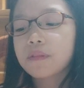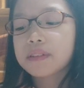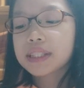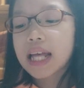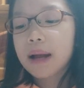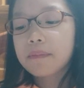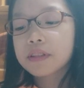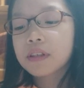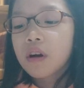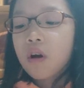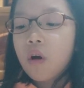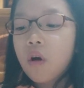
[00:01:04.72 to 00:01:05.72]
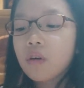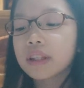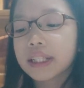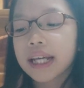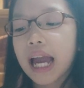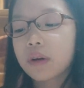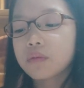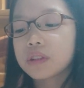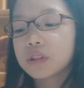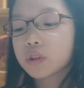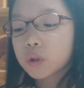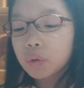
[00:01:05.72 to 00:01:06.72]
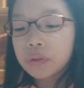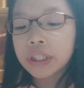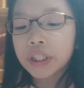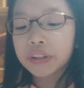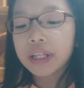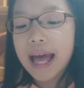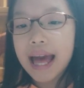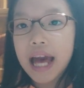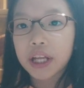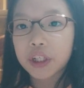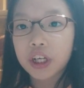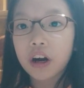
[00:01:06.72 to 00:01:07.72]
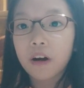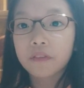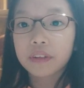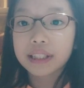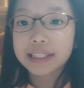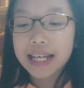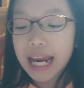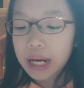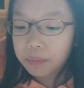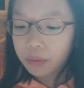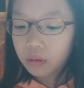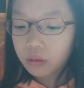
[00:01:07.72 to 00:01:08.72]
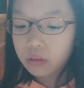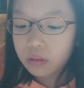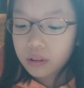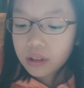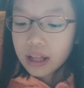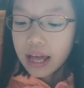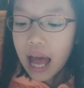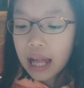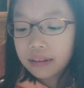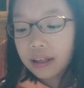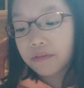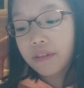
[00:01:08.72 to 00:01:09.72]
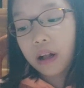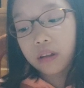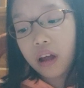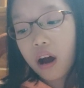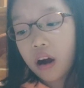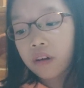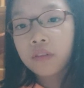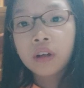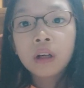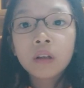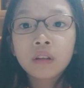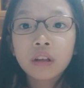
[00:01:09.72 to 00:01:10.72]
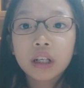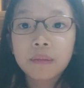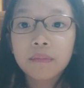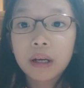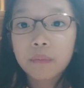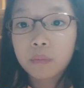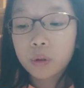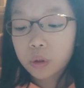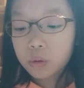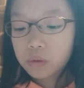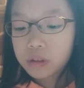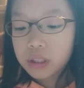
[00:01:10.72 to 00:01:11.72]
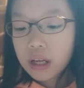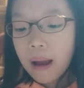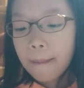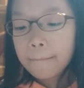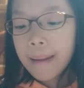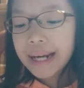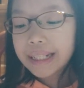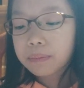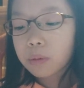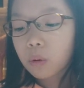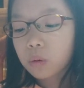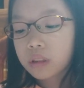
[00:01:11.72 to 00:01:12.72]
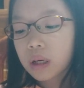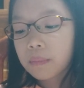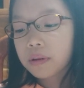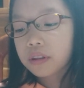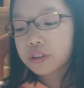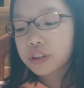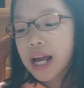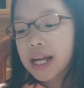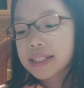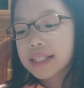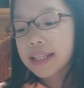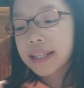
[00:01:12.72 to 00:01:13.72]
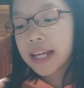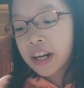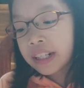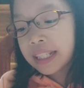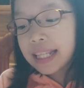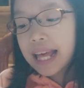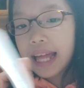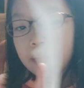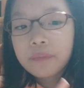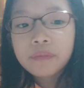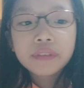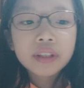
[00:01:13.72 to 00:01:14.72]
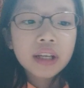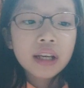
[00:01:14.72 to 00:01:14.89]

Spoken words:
of steps, only I was too near the edge of the table and I fell off. Look at my bruise. Mattie pulled up her dress there and then.